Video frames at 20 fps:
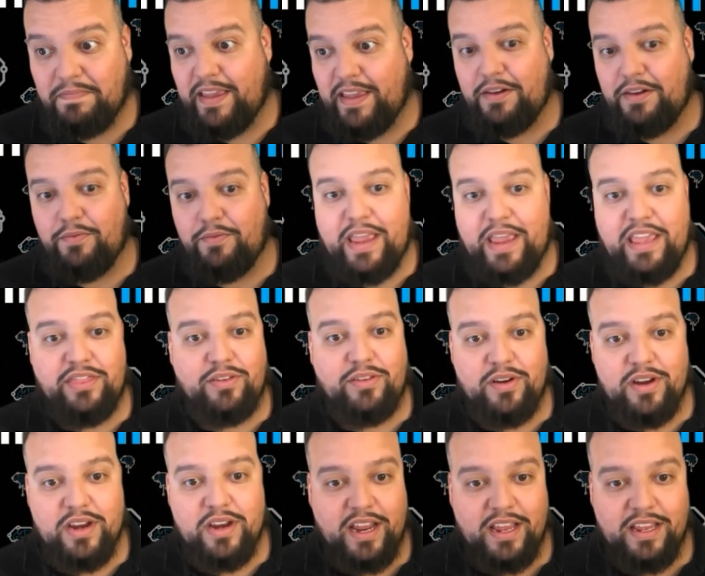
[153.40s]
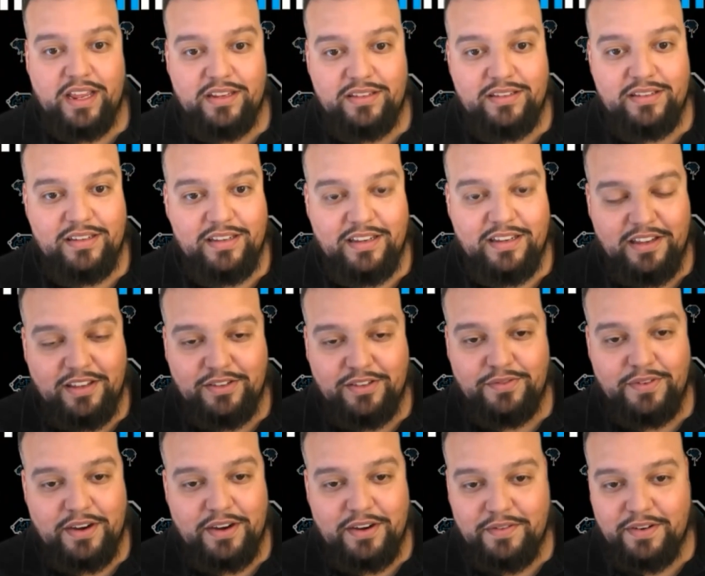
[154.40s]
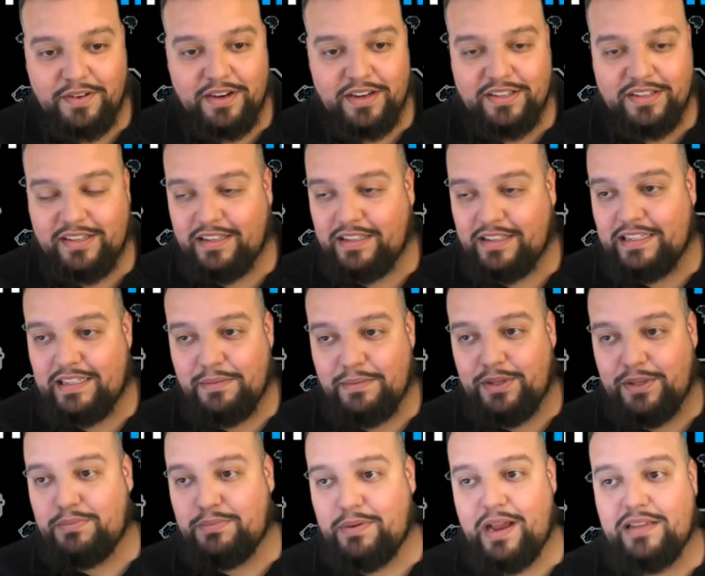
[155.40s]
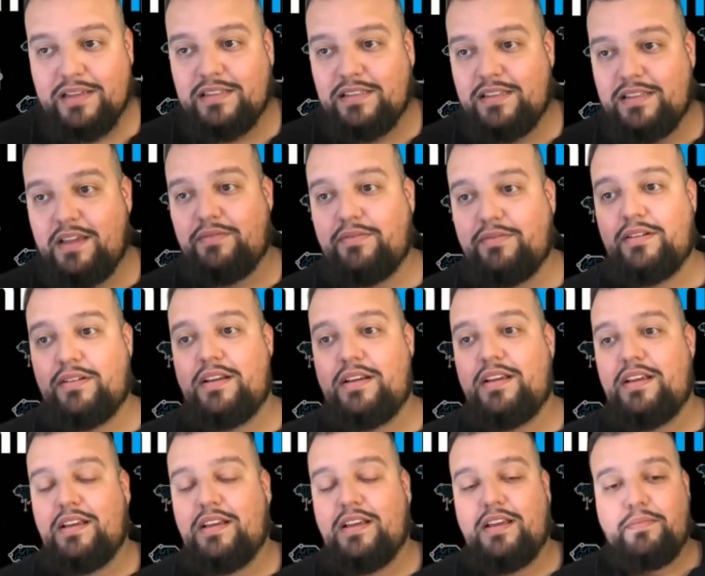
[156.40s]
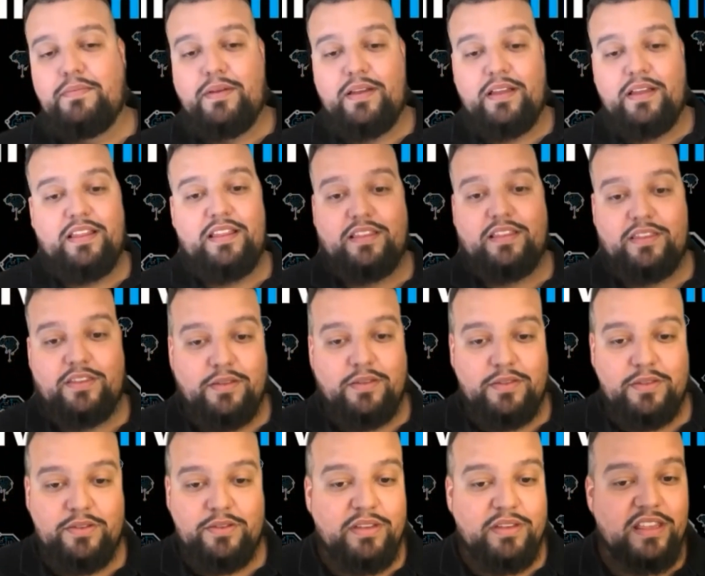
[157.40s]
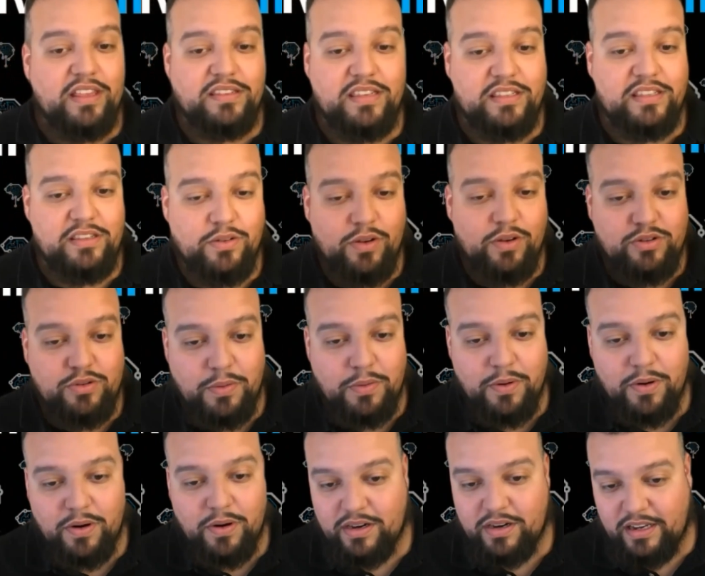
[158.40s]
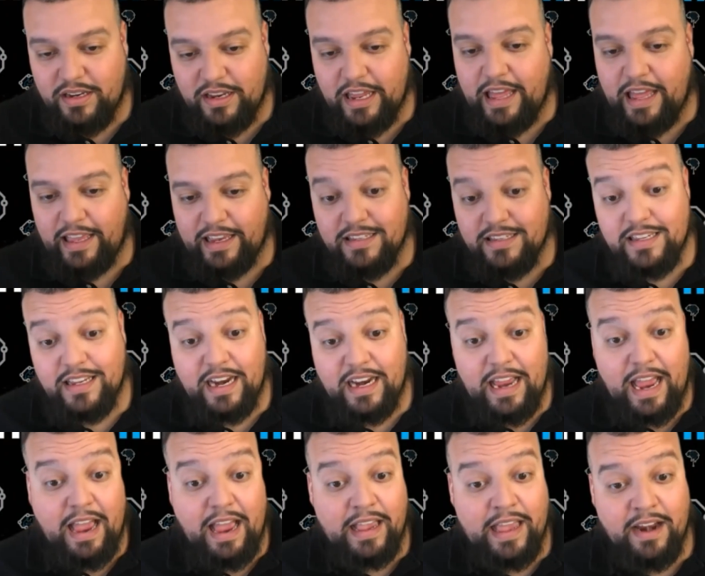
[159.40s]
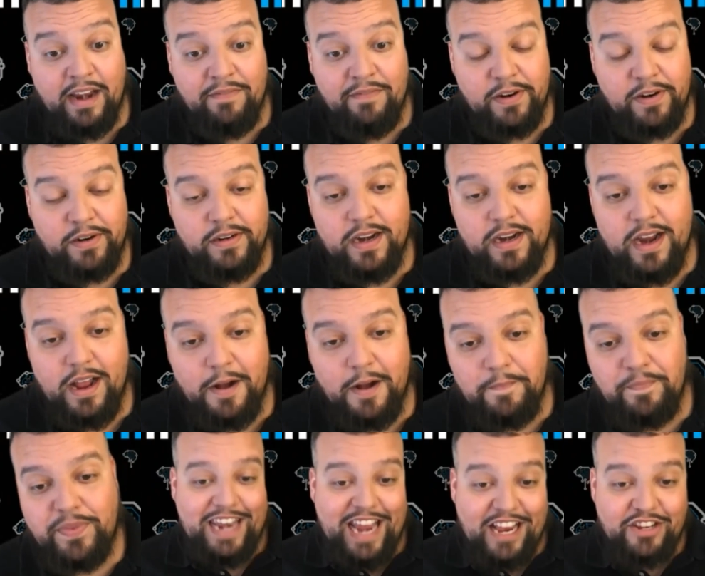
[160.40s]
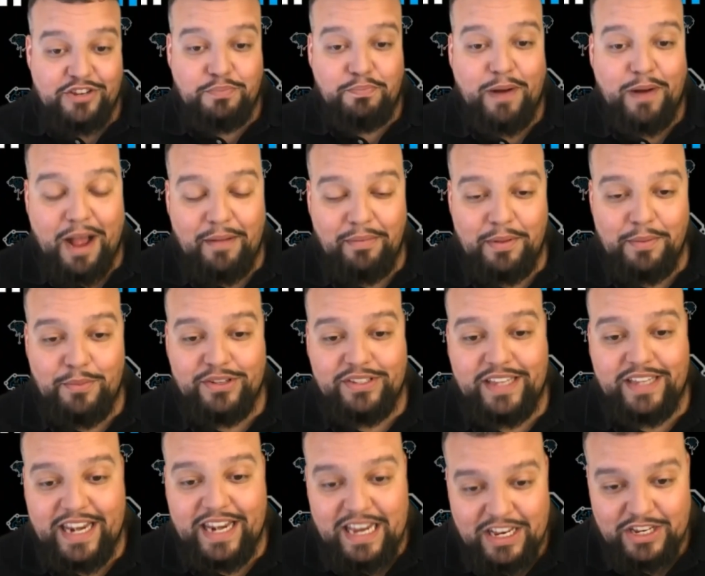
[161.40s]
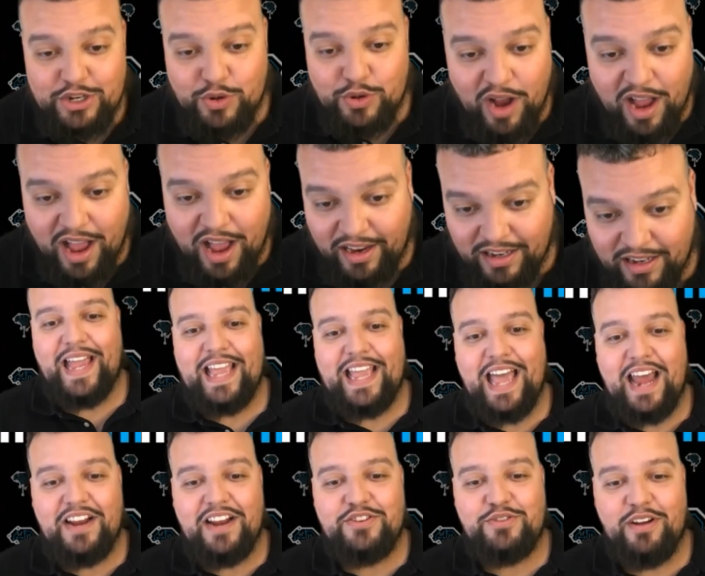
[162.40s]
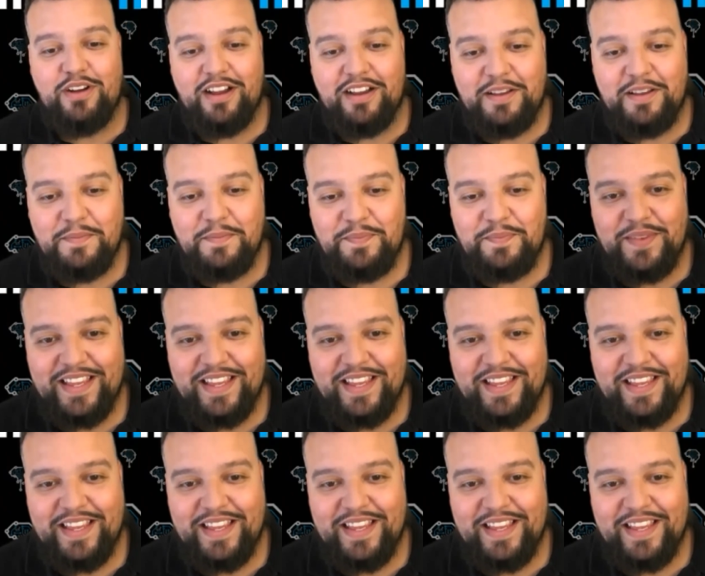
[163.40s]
and wait 30 days. It's it's like the simplest process ever. But doing this as an entrepreneur, like I said, I kind of figured it out. Next problem was getting a truck. I got a truck.